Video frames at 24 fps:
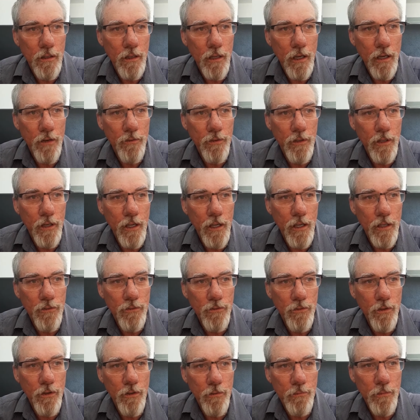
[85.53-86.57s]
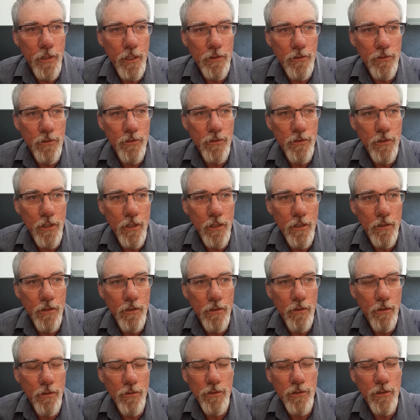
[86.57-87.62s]
over the last 12 months or so,
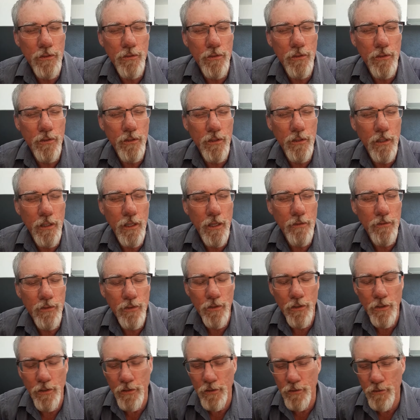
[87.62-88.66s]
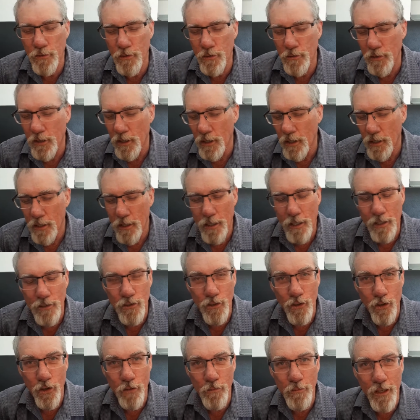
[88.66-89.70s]
or oh, sorry, the 12?
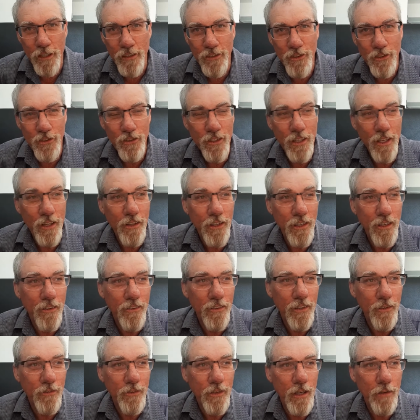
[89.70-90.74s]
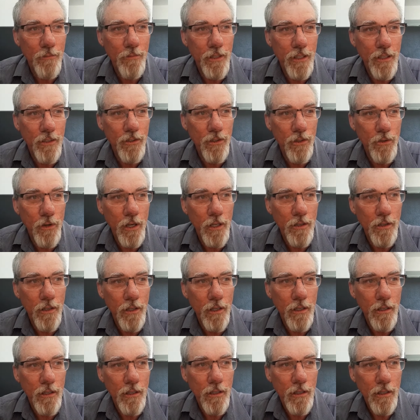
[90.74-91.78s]
Last nine months or so, they, they've come down to
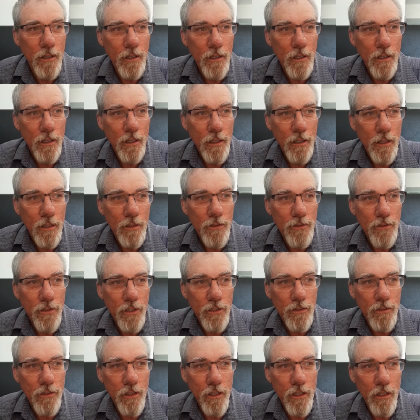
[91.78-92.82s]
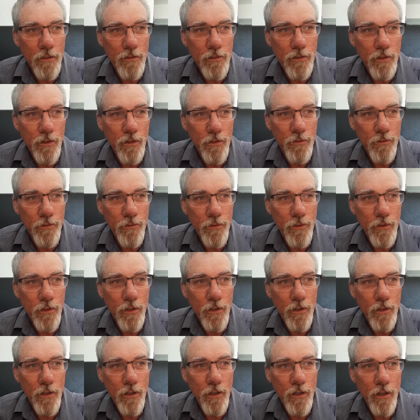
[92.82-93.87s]
under six now, sort of
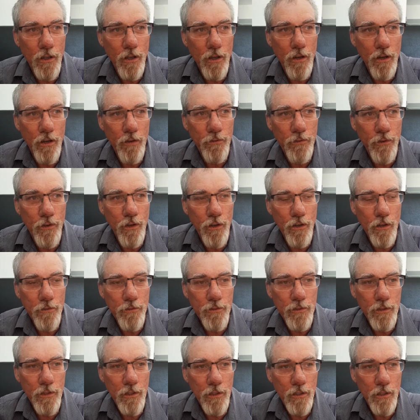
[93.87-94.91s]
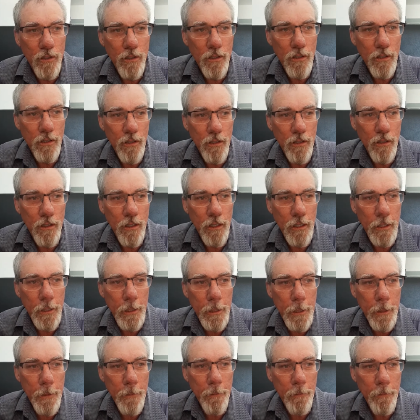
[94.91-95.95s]
high fives.
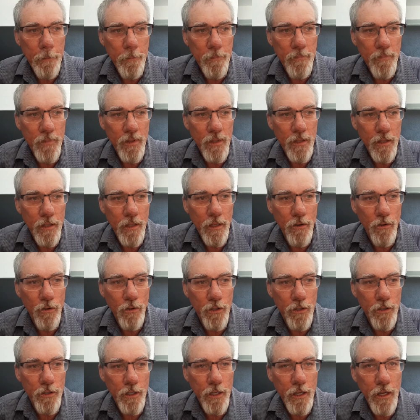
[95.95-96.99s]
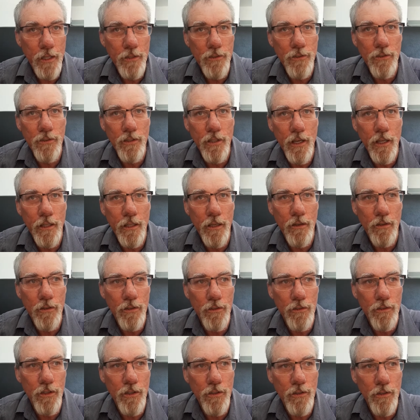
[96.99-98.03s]
Um, and all indications are they'll
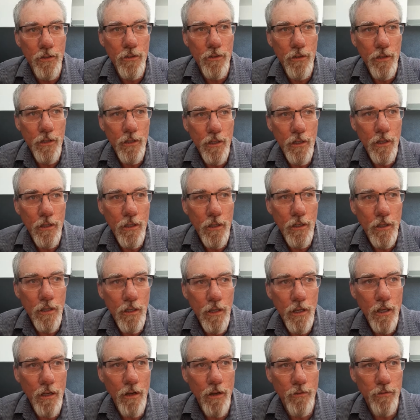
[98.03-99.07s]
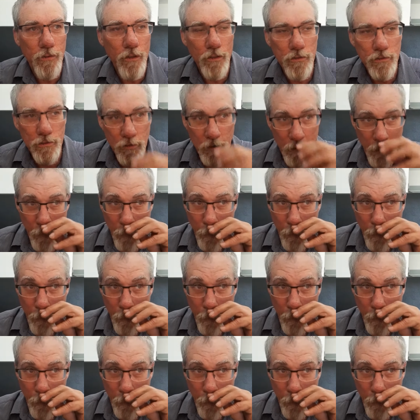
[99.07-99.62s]
continue. Uh, I've lost,